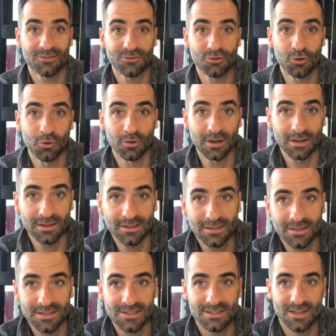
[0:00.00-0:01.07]
during
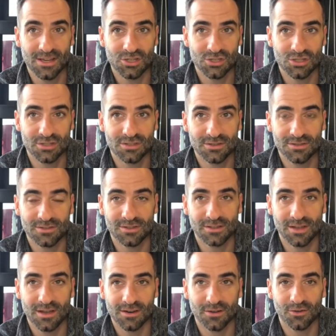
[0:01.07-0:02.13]
the session to
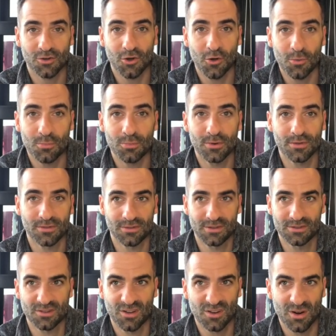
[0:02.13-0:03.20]
kind of cope with
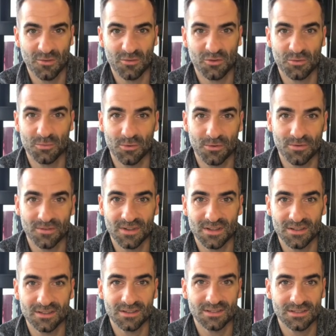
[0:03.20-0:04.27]
these uncomfortable
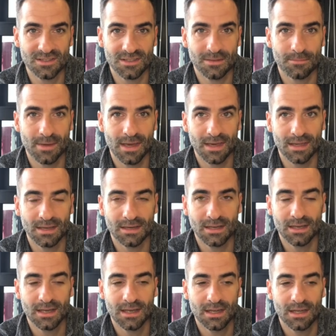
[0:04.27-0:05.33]
feelings and the pain.
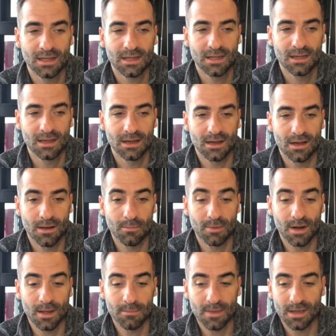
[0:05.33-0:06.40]
Um,
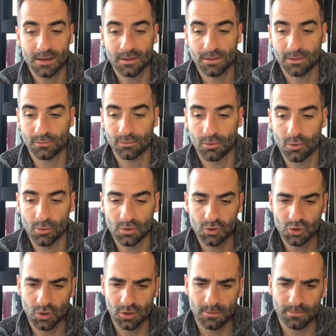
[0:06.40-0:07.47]
but I made it through. It
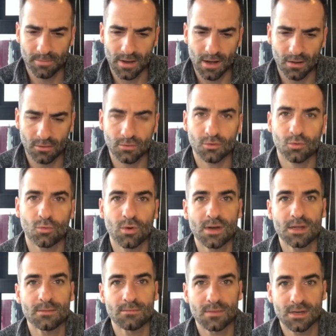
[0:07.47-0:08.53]
took about
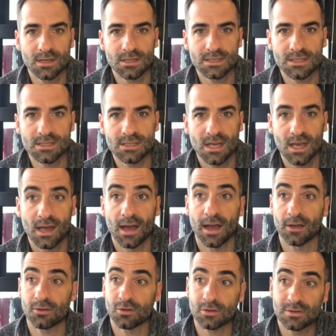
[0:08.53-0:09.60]
20 minutes. I
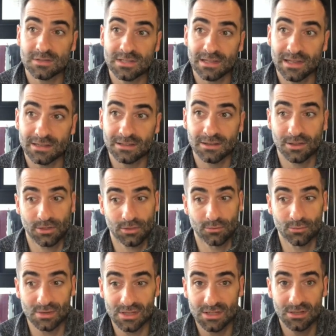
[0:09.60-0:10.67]
could have selected
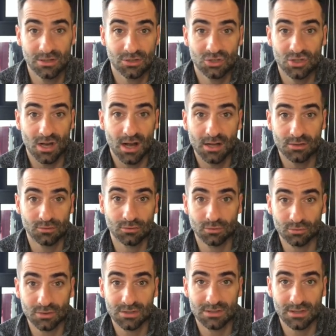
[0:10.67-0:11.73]
three shocks or
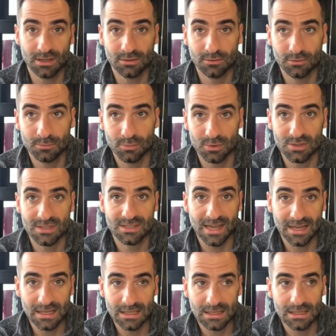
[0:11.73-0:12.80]
three cycles per
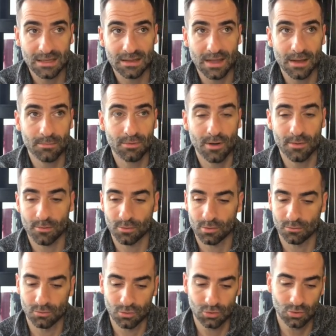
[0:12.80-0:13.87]
second, and that probably would
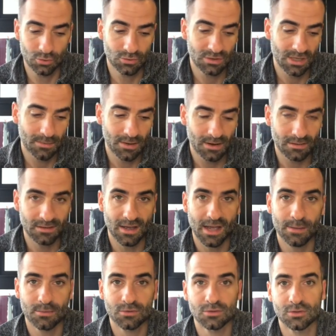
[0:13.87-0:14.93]
have reduced the amount of
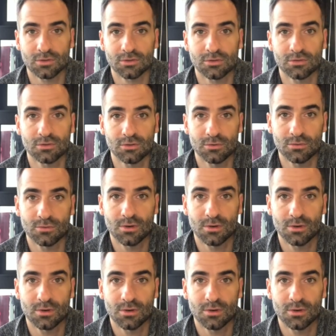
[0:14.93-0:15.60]
time it took to do